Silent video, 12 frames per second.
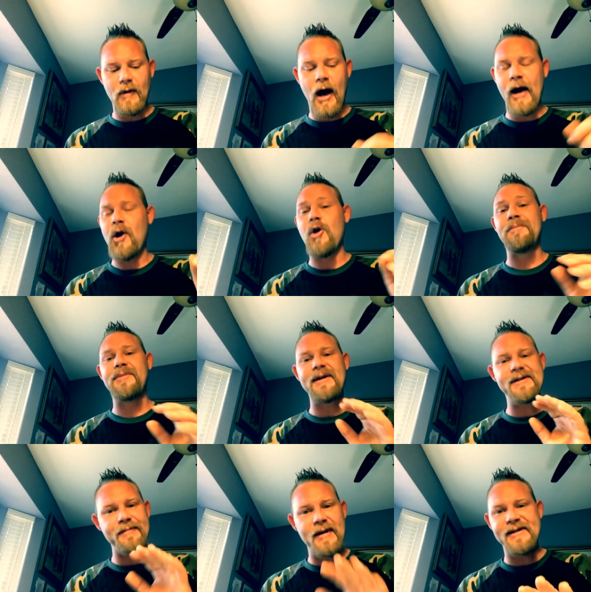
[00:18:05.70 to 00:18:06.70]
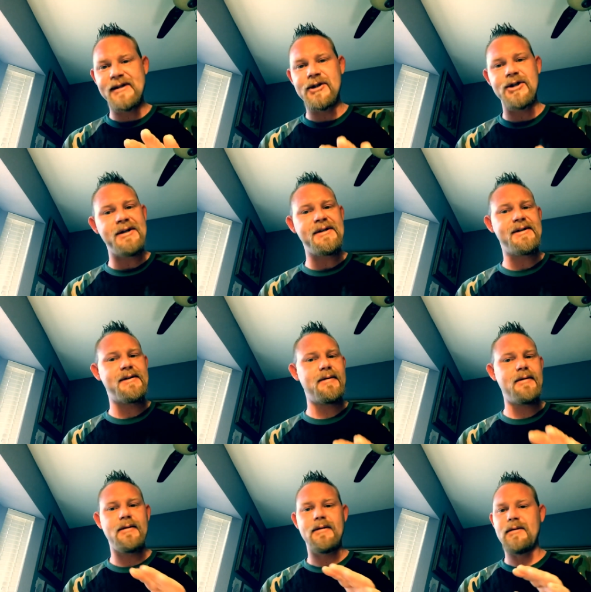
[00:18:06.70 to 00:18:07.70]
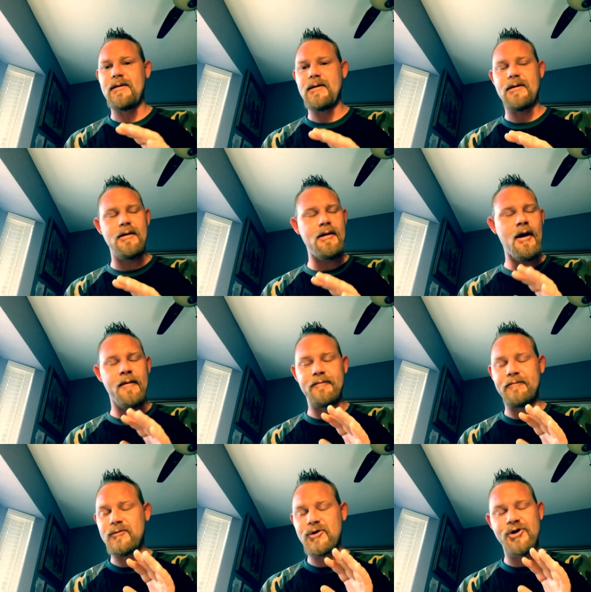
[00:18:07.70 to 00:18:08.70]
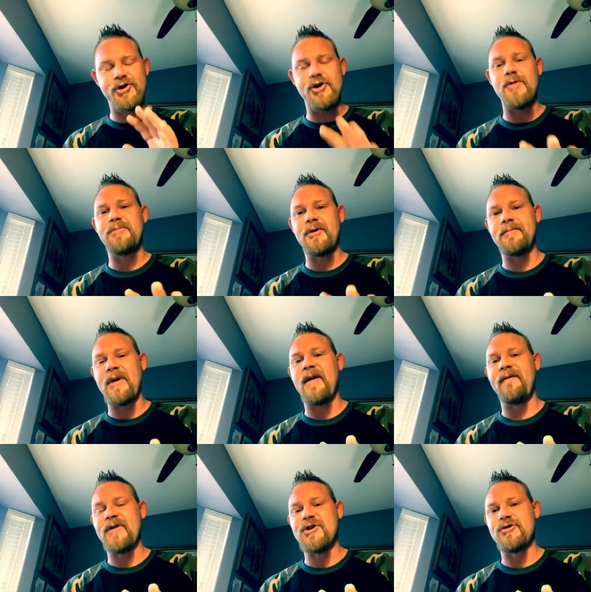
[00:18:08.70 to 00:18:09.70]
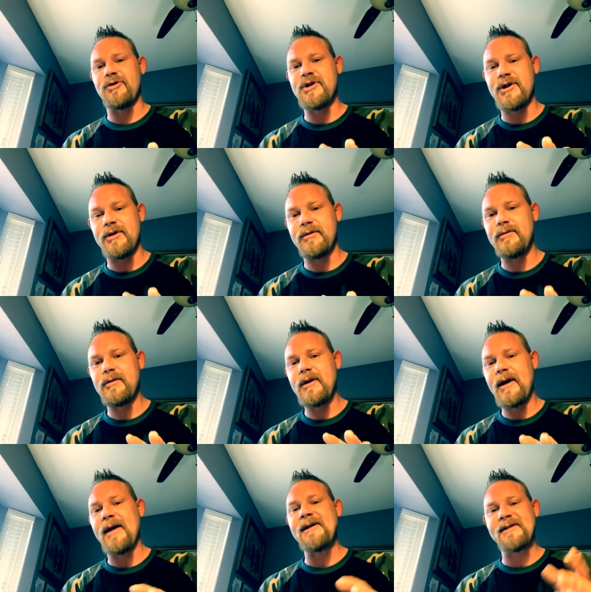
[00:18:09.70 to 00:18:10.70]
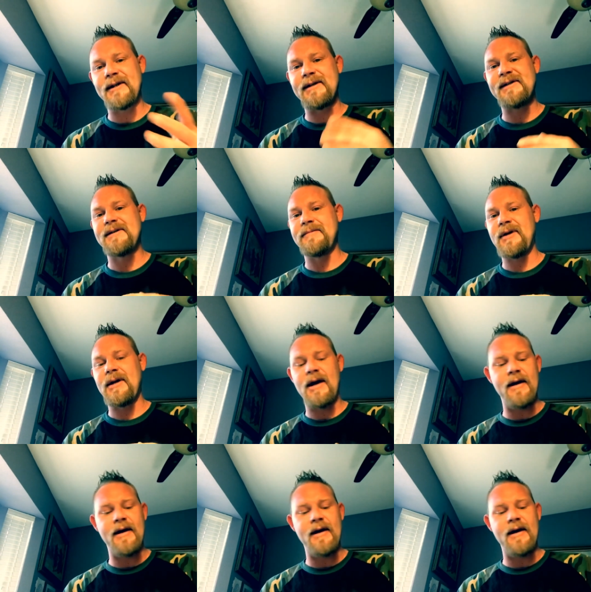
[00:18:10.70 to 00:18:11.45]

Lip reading: I hope this message is super beneficial to you, as it is to me.